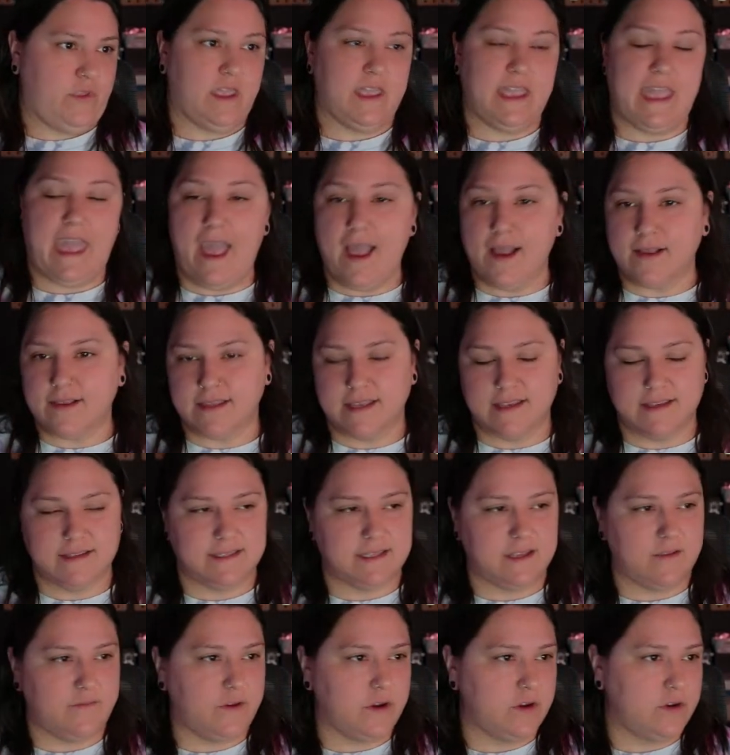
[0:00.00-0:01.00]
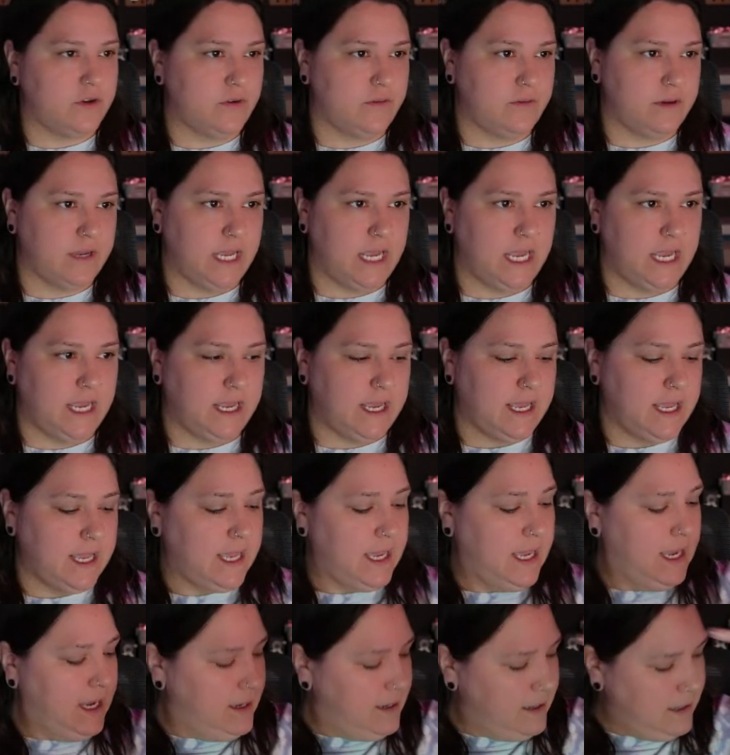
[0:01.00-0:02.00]
cactus if you're doing
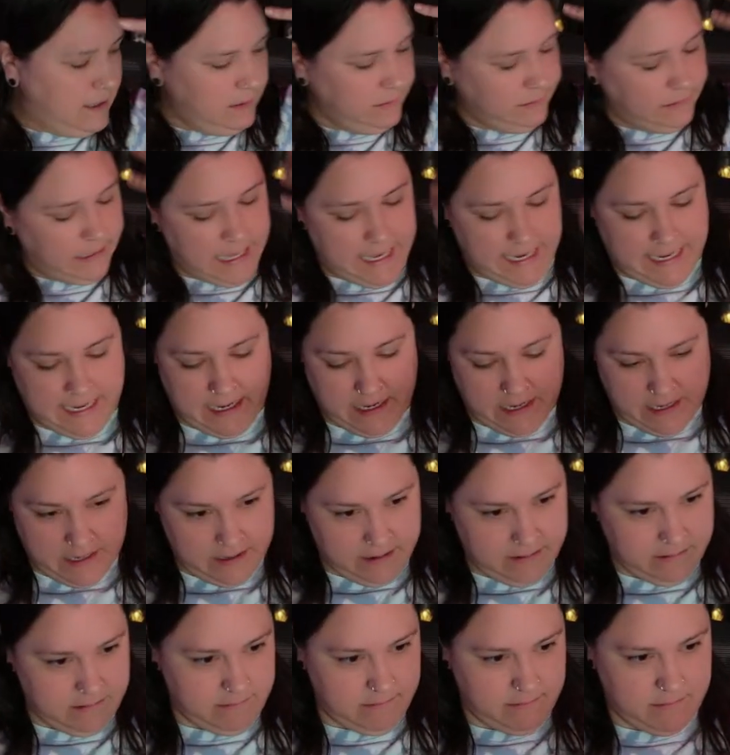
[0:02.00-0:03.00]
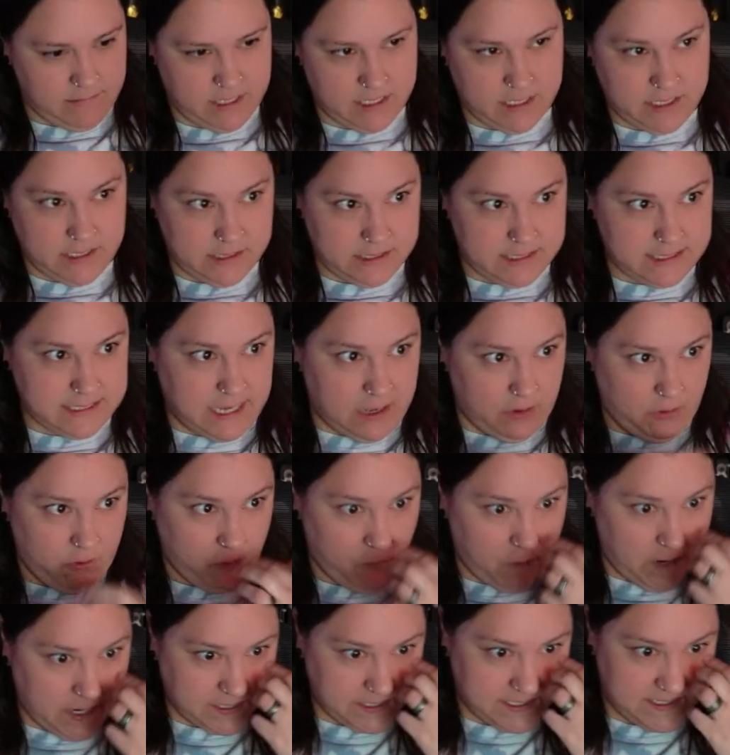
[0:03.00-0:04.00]
like a
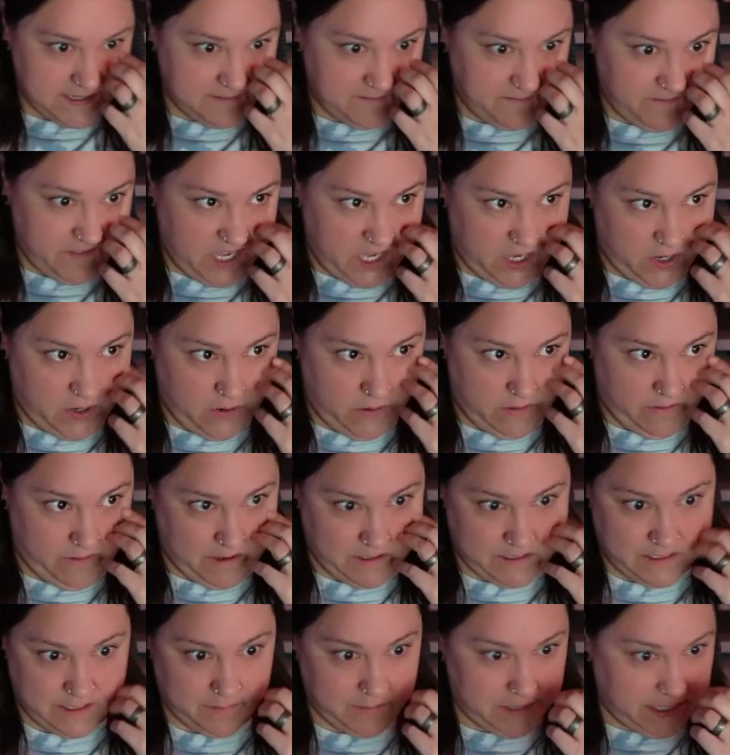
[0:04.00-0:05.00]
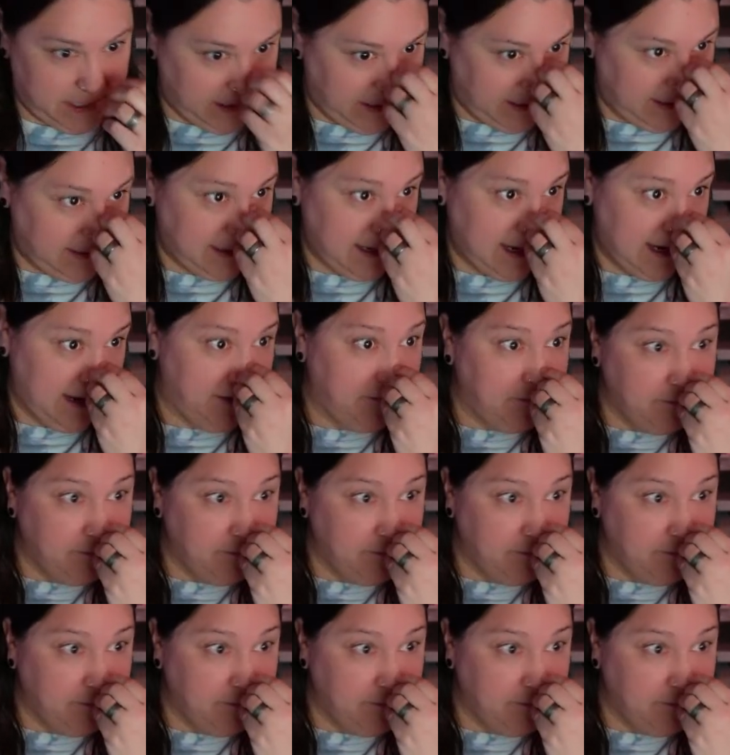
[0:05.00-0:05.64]
southwest view or something like that.